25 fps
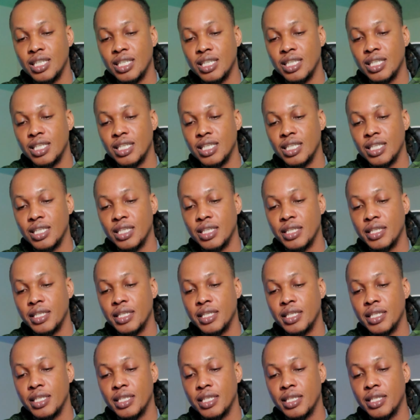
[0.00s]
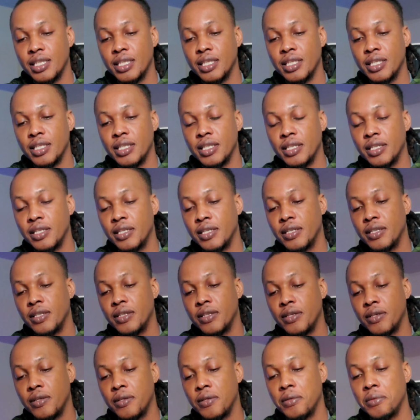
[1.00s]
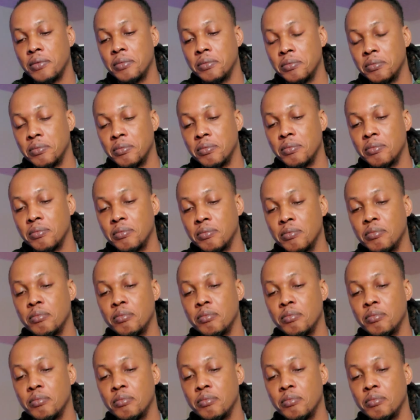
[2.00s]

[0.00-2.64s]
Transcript: [no speech]